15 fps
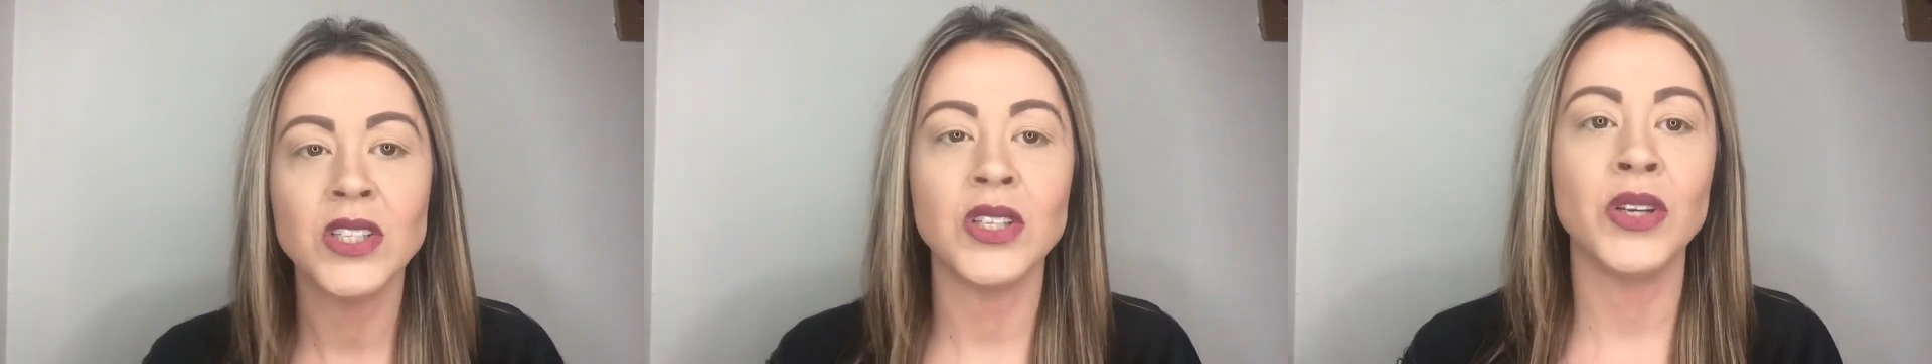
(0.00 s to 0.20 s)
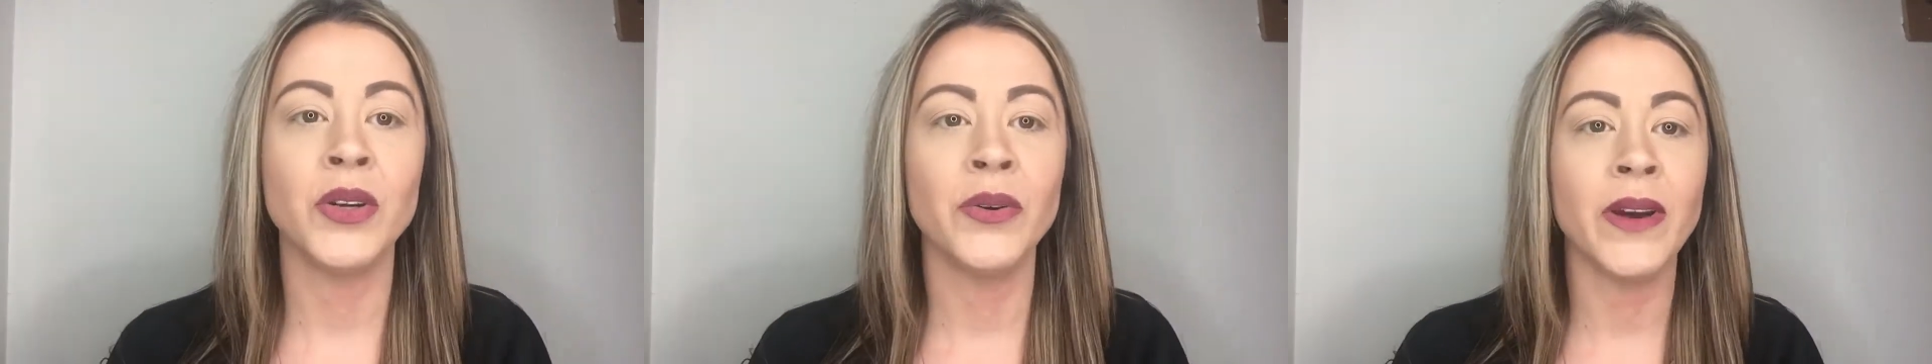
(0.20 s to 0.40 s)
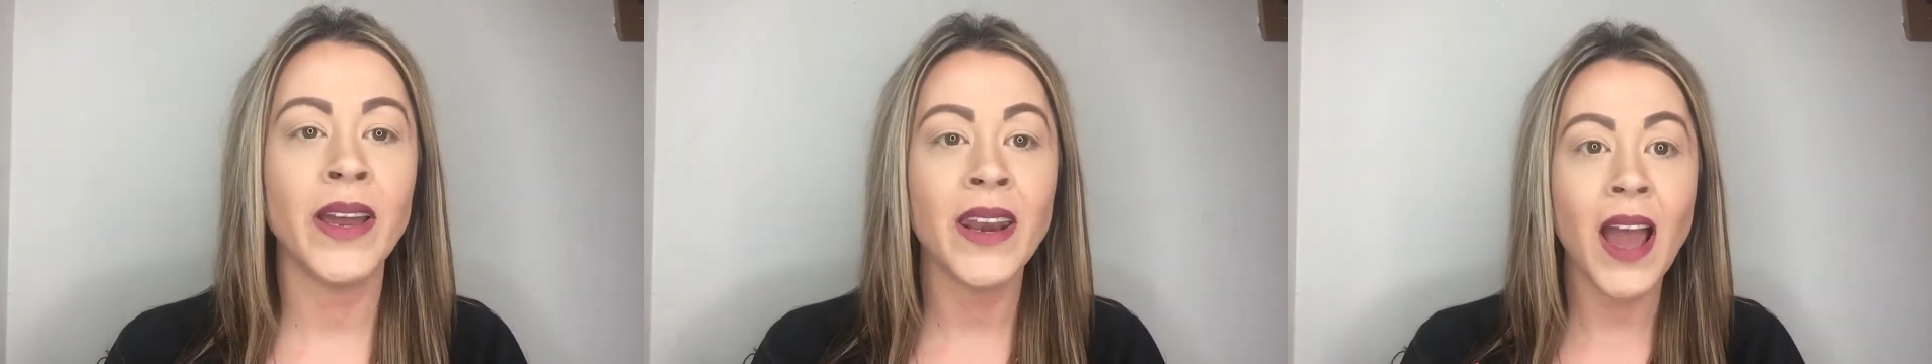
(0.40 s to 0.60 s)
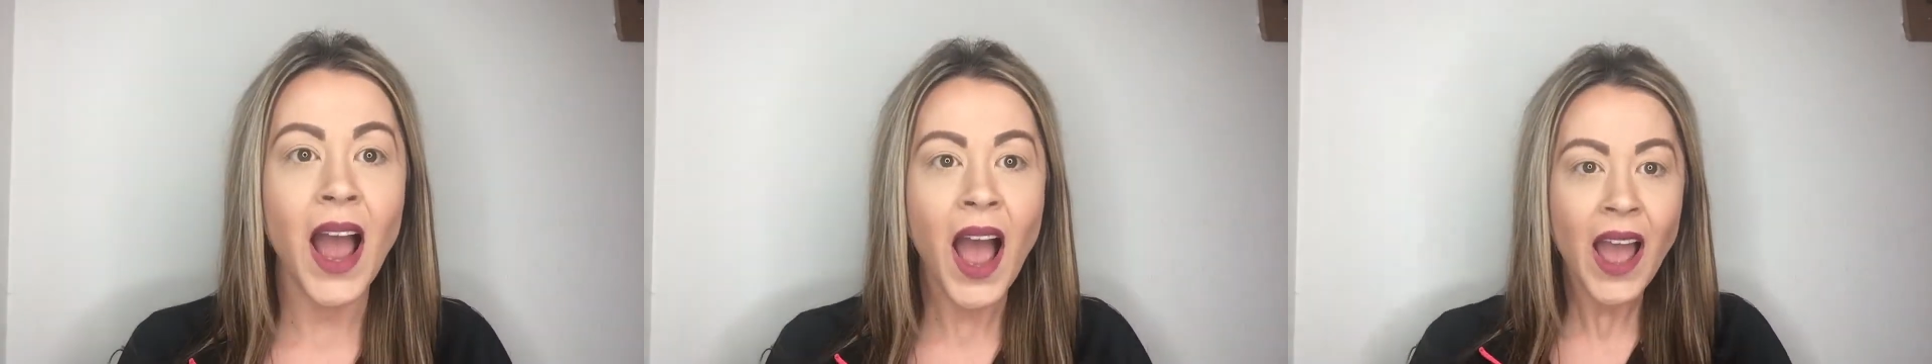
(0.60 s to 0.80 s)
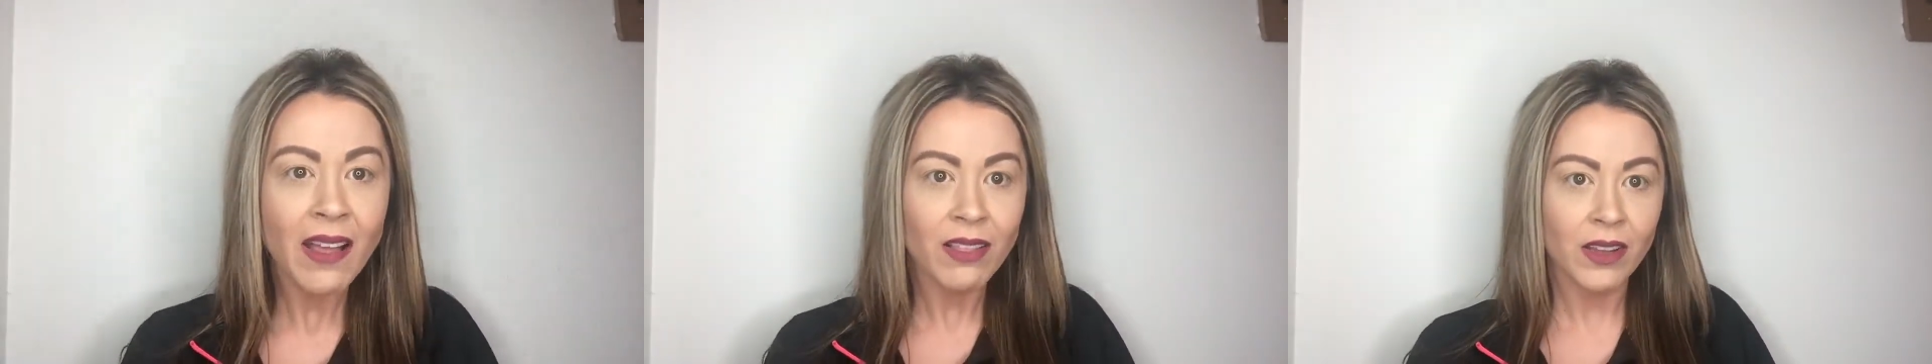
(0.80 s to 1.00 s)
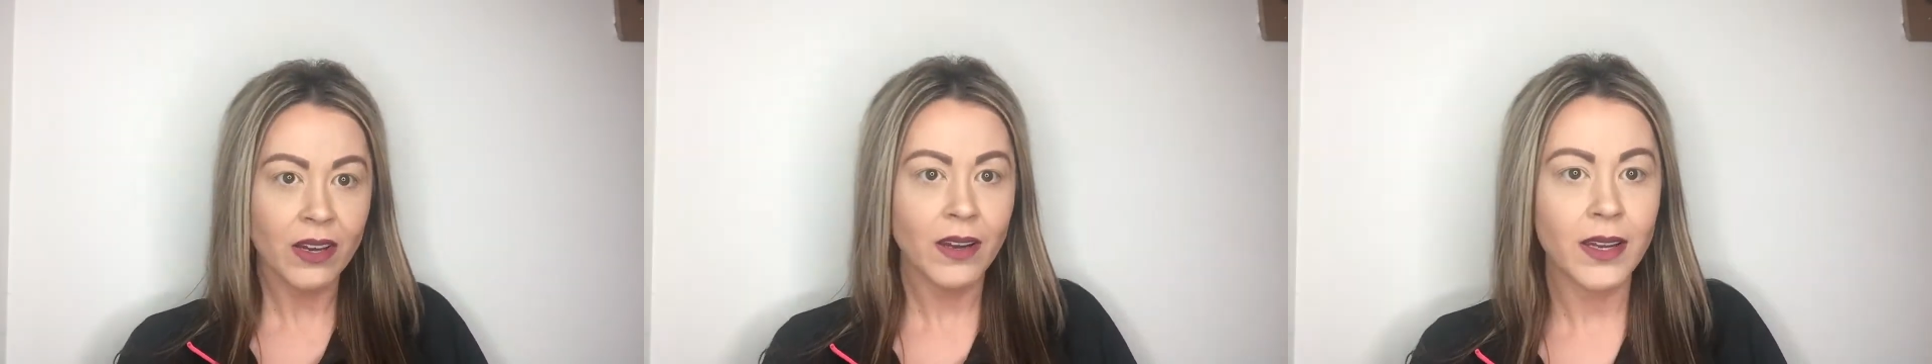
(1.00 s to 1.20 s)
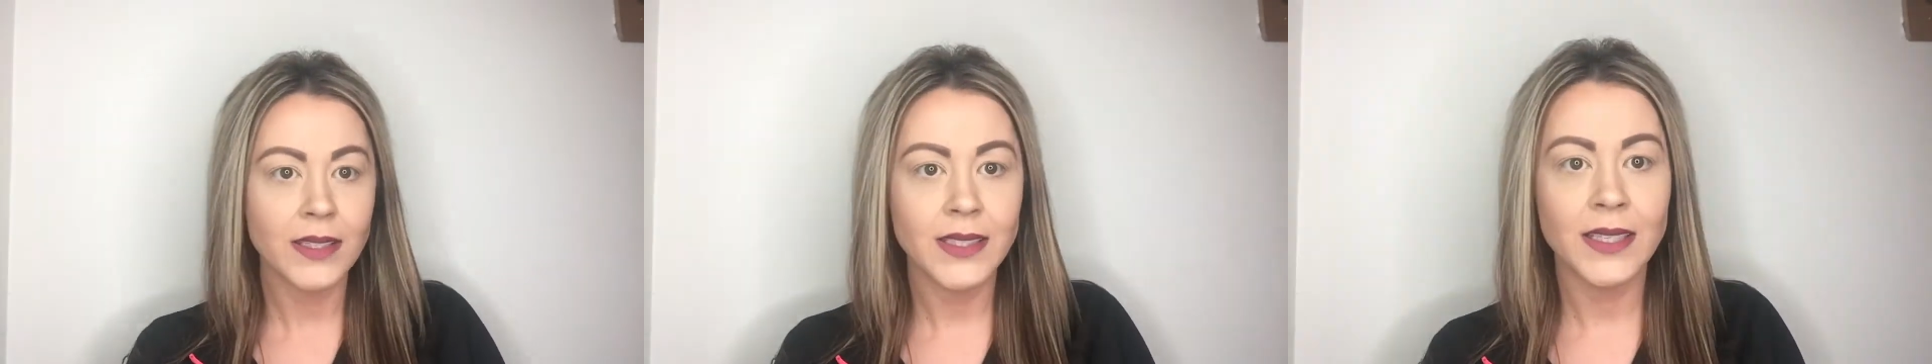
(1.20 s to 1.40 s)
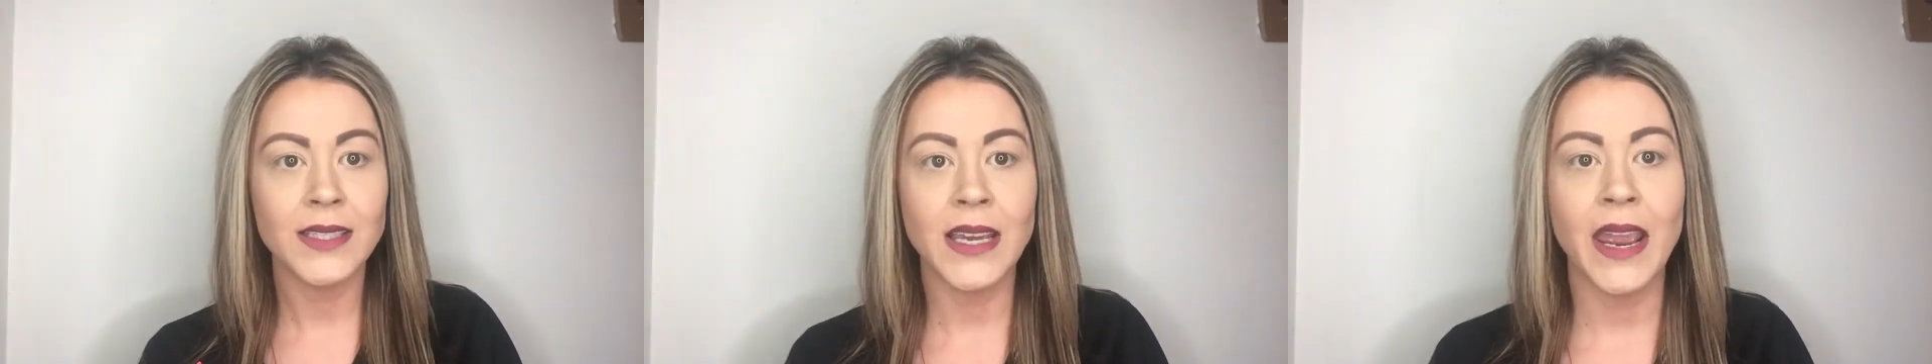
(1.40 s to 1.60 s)
do an eye look
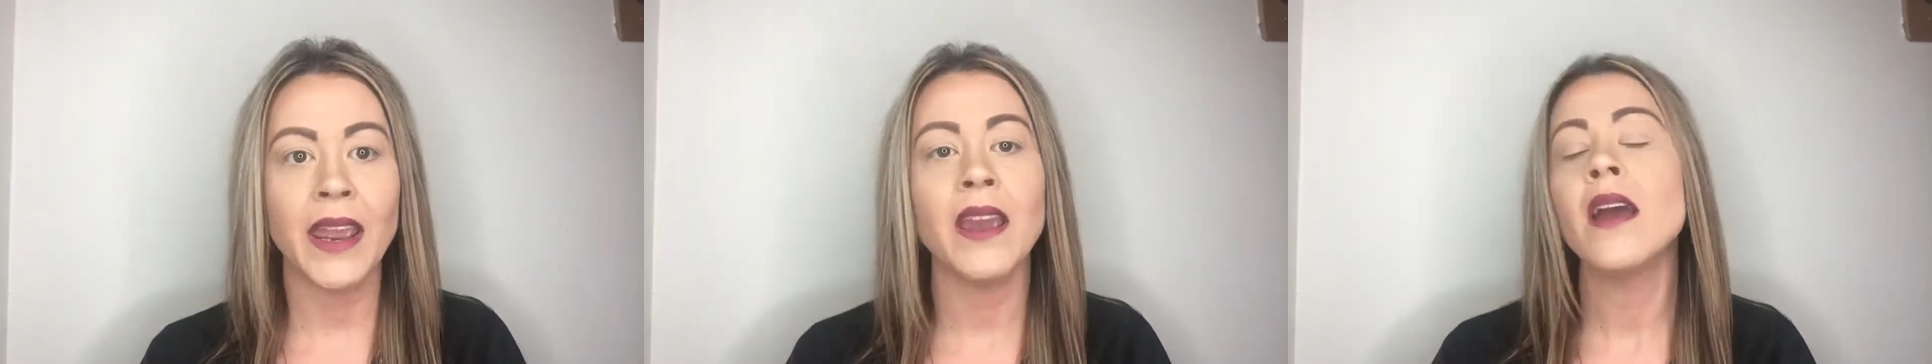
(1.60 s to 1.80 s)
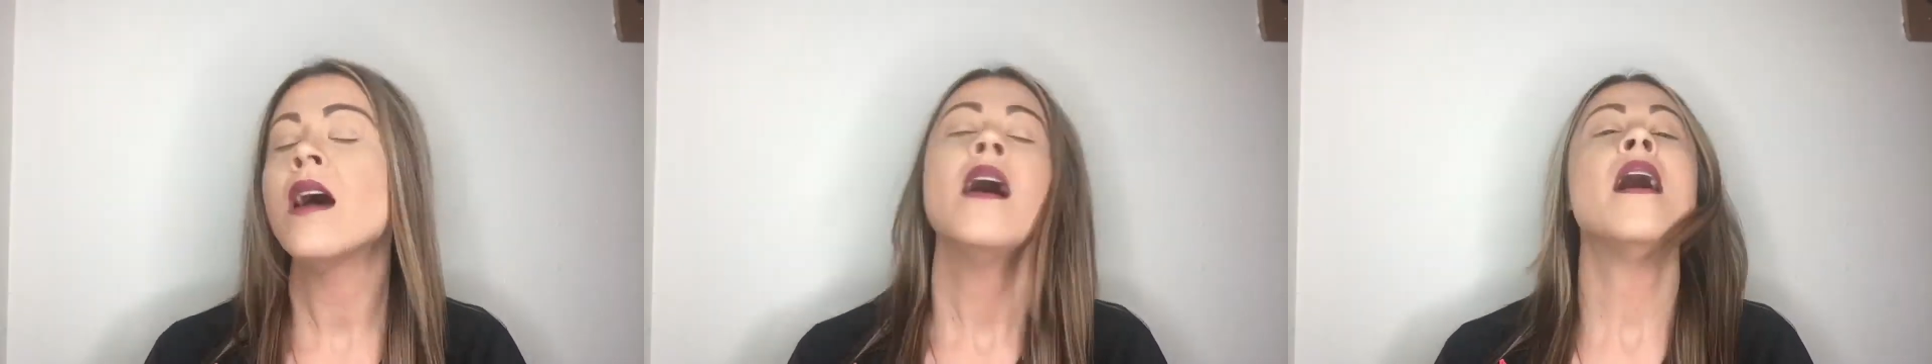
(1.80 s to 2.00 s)
today.